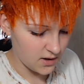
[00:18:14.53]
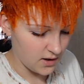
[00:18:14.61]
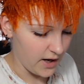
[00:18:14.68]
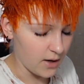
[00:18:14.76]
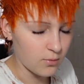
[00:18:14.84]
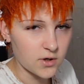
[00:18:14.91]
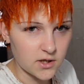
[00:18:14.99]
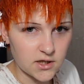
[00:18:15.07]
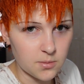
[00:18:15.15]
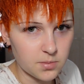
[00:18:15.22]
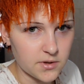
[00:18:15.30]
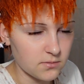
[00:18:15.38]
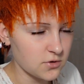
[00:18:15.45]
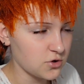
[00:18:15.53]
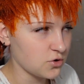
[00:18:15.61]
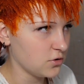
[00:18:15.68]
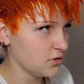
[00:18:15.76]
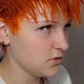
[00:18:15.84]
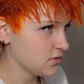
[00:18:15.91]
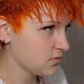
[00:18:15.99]
I wanna keep them
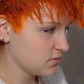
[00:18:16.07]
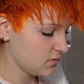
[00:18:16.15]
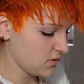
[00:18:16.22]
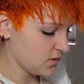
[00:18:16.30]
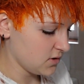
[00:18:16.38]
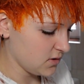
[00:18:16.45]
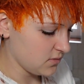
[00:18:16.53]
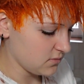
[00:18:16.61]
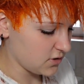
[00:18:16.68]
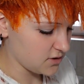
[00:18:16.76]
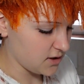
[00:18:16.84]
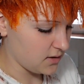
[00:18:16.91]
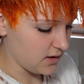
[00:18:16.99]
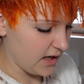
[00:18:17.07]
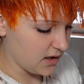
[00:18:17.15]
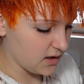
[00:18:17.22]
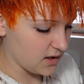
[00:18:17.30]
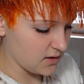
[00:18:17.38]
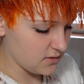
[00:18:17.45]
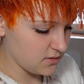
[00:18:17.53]
short because I like
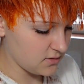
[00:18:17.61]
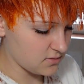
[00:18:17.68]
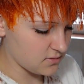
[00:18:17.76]
it.